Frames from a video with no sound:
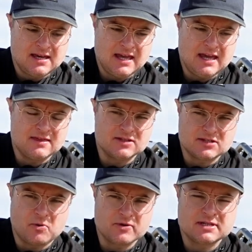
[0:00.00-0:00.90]
and the
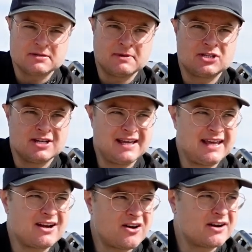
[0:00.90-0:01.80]
sport suspension,
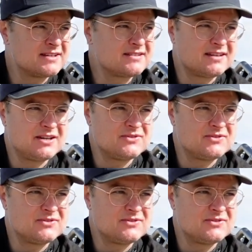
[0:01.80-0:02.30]
and honestly,